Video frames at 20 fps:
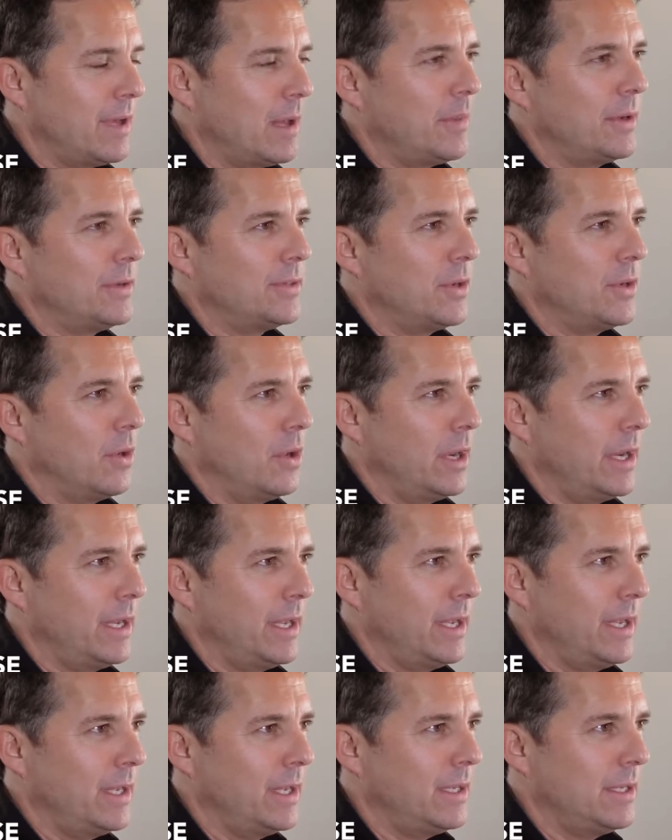tell my
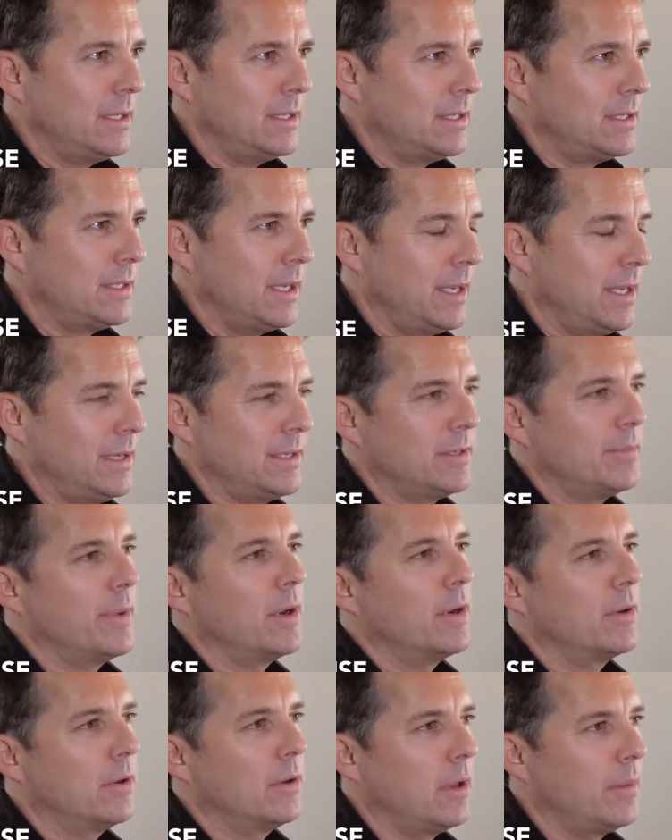story is a
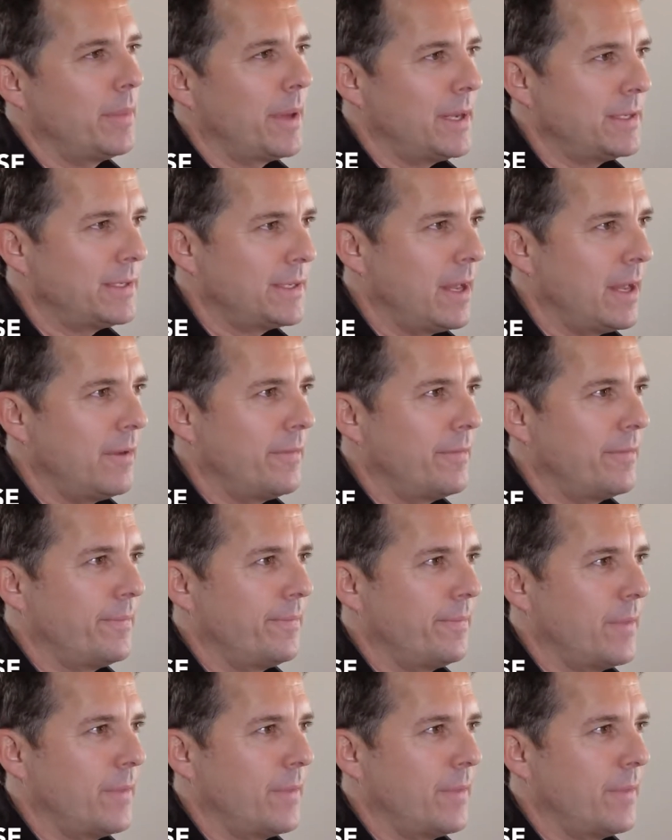miracle all by itself.